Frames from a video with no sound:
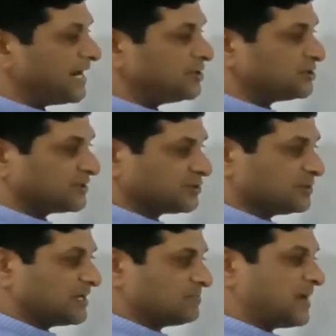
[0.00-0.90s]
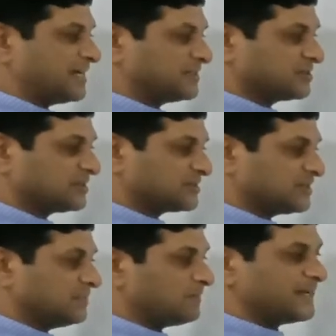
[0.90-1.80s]
Addition, so minus
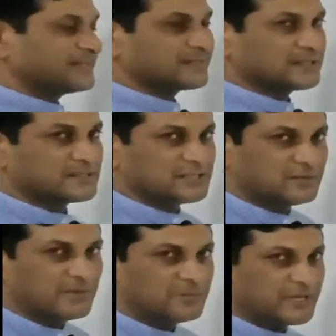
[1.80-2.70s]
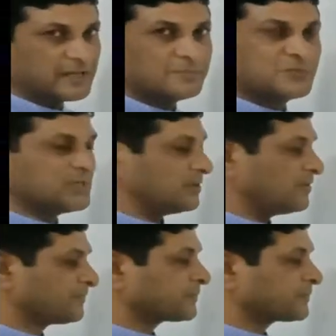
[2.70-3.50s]
16 plus 16 will become 0.